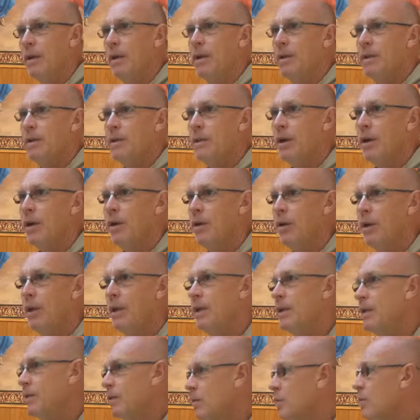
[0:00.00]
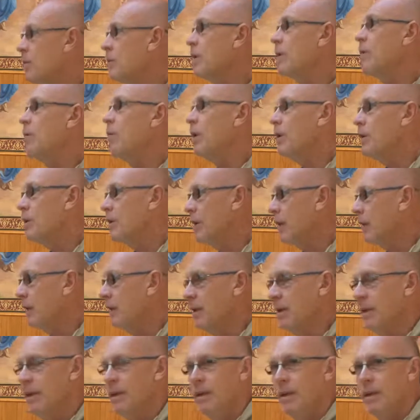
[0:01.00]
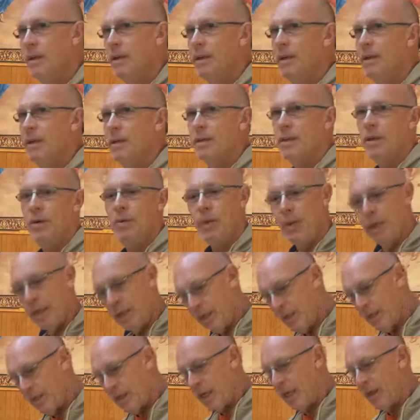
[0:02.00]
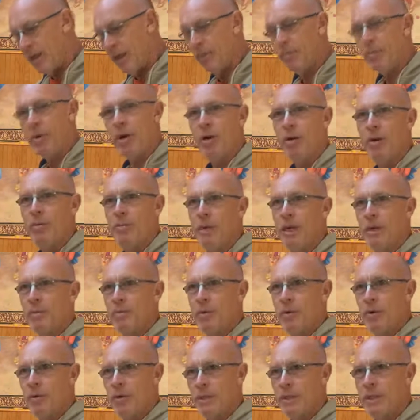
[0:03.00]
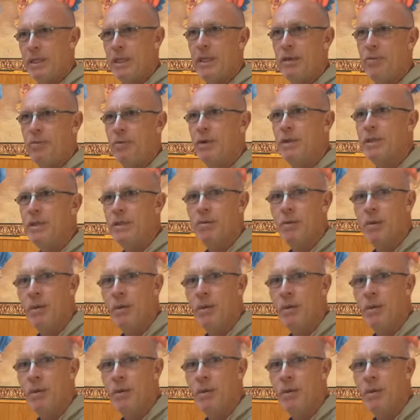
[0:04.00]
So he is also watching. So we understand the Paramatma is there present